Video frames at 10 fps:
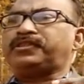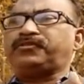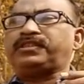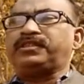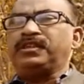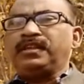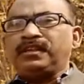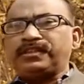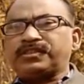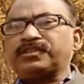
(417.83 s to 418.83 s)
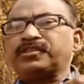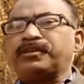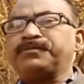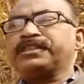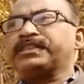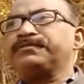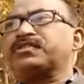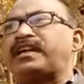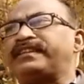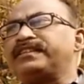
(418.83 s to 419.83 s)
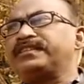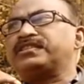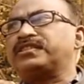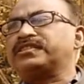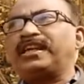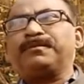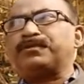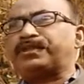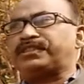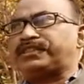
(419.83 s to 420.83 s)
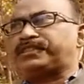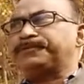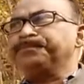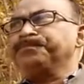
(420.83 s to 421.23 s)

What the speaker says: between research objectives and research hypothesis.